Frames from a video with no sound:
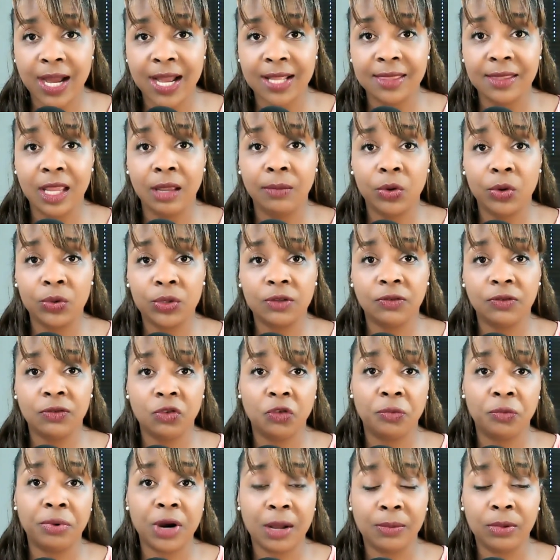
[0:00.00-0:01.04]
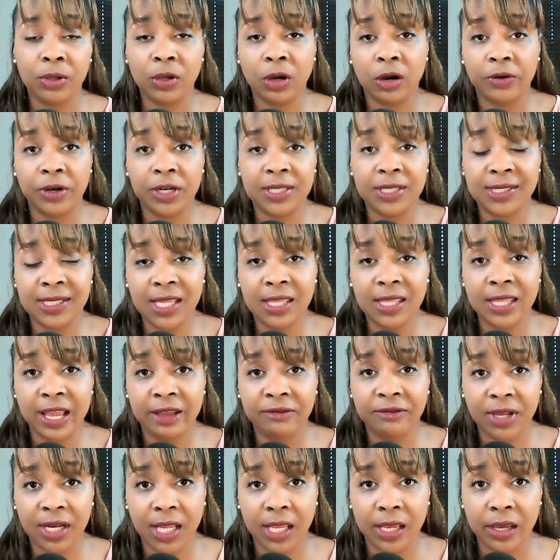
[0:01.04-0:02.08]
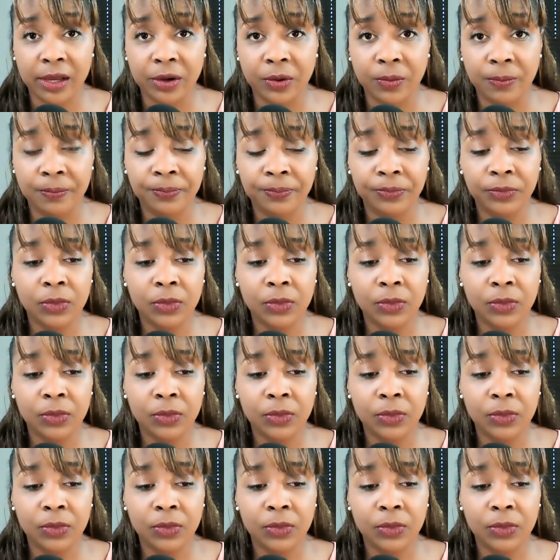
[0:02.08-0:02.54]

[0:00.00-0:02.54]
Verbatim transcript: I think most of you have probably already seen that video.